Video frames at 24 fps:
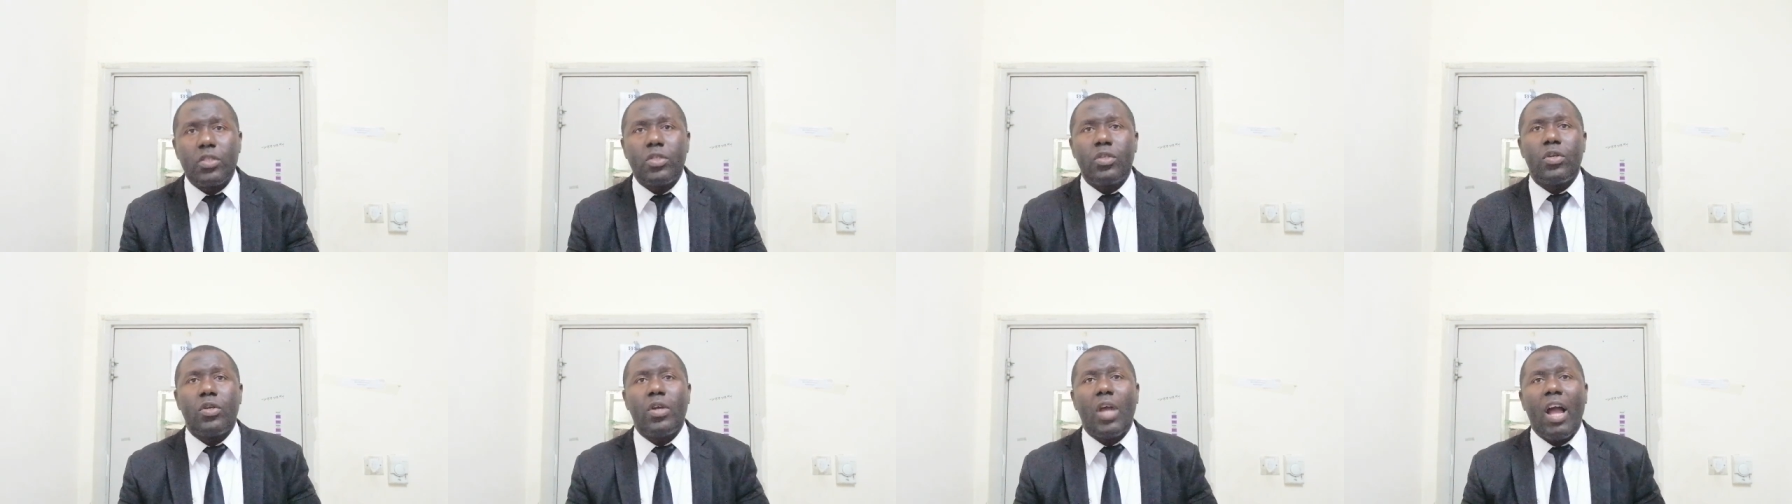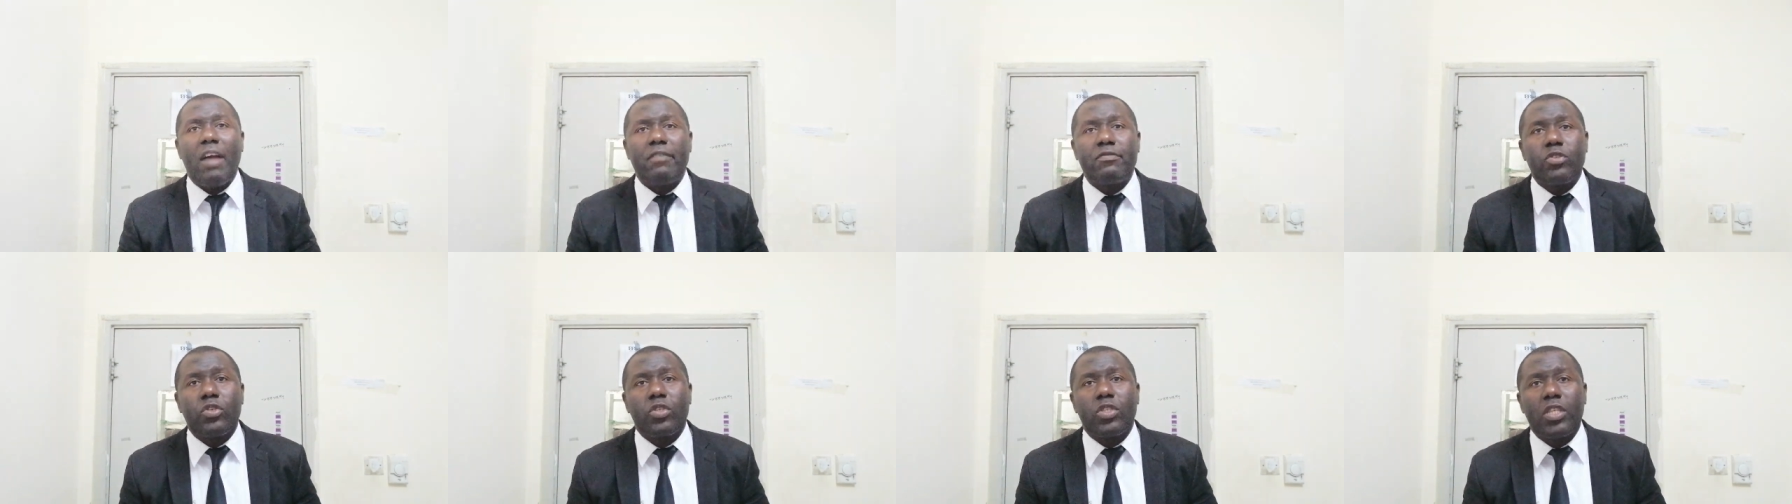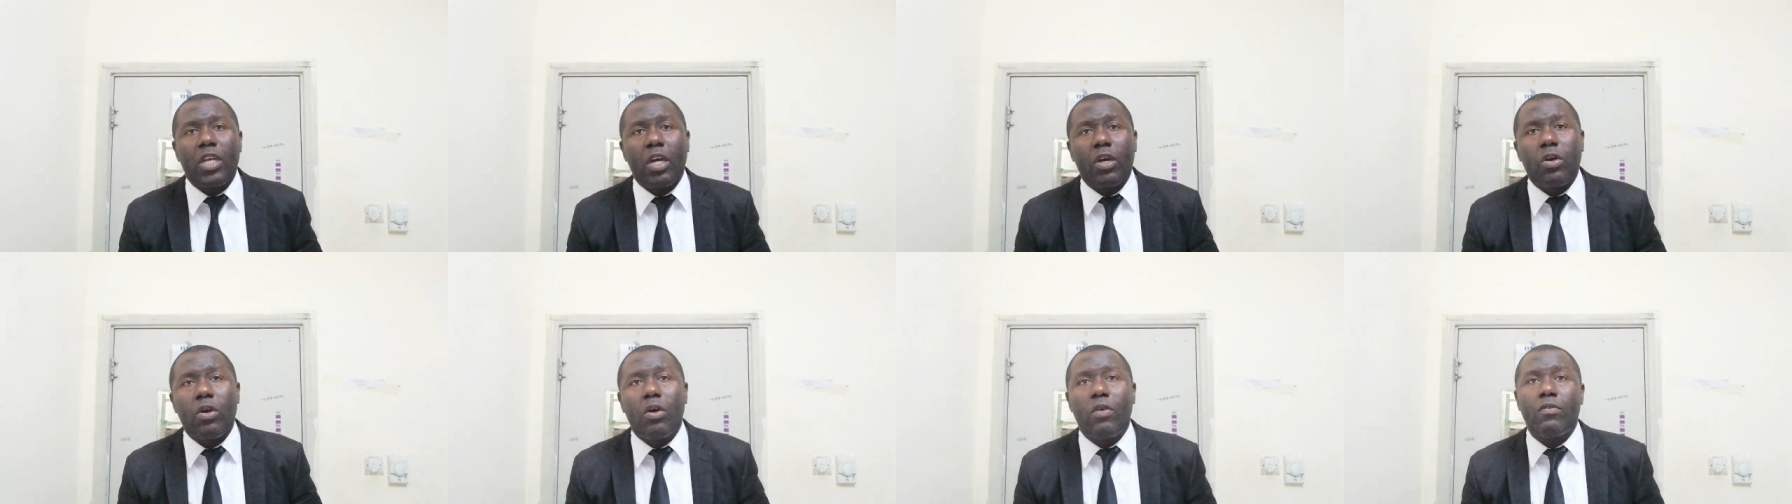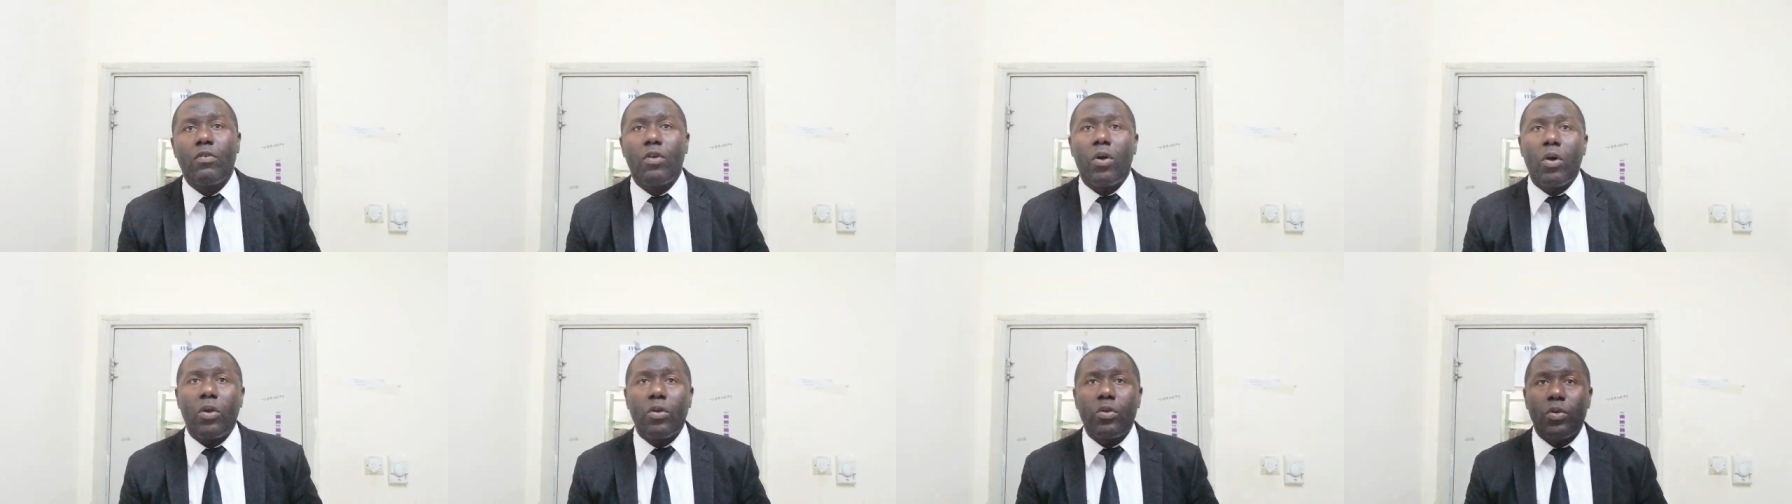You have to check
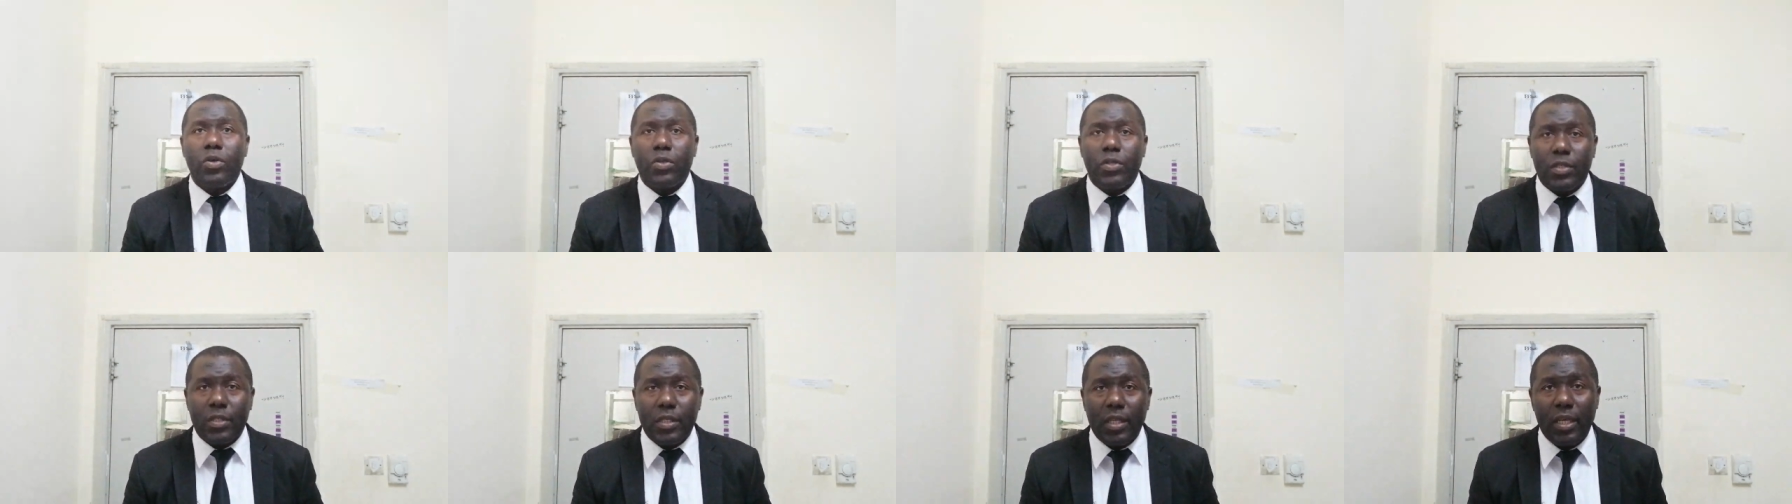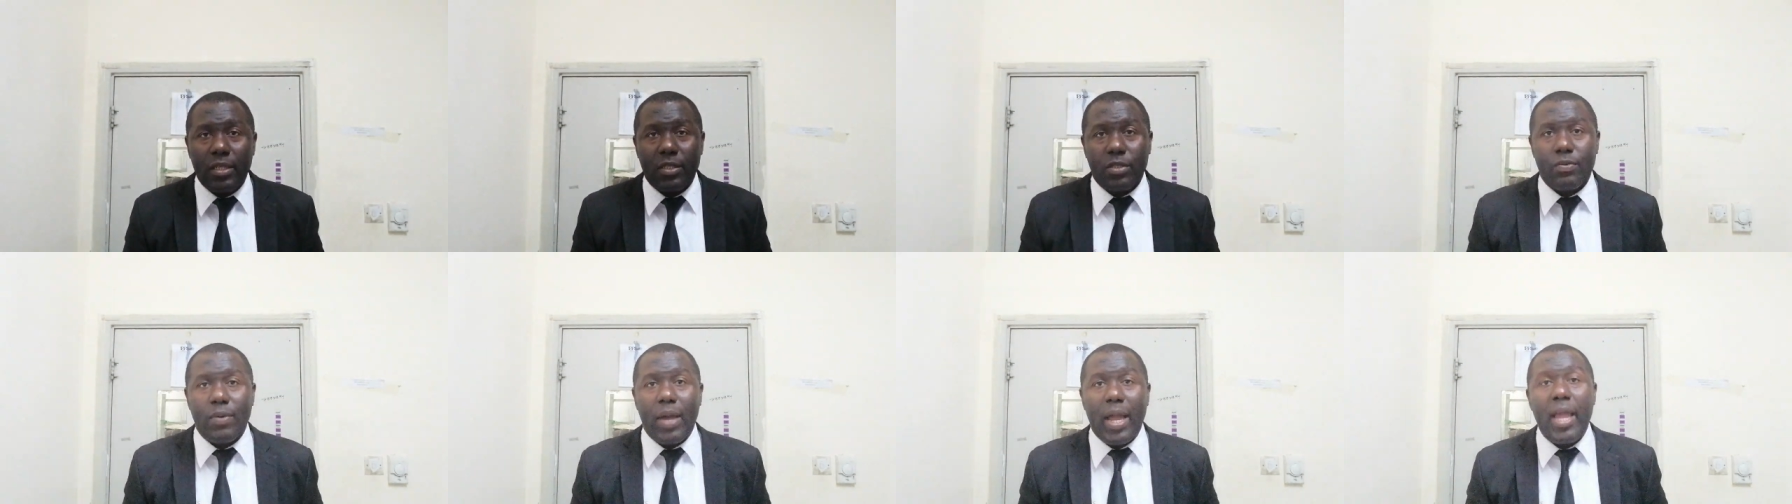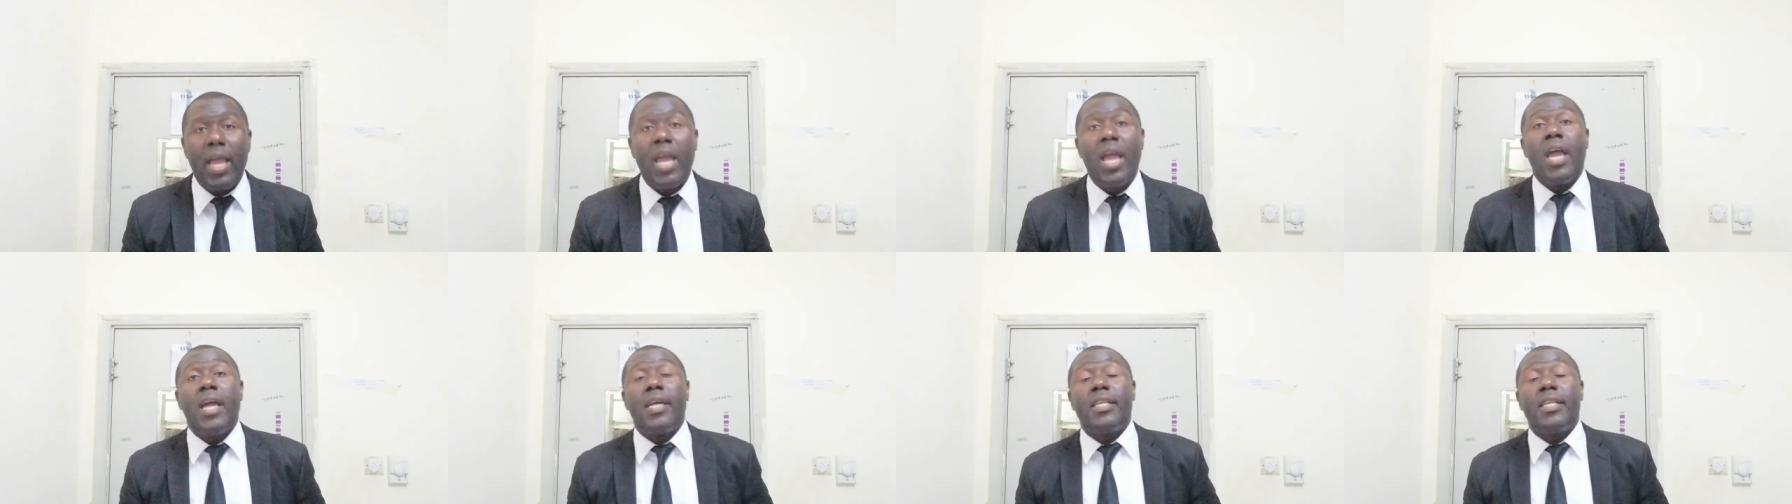all those things, right?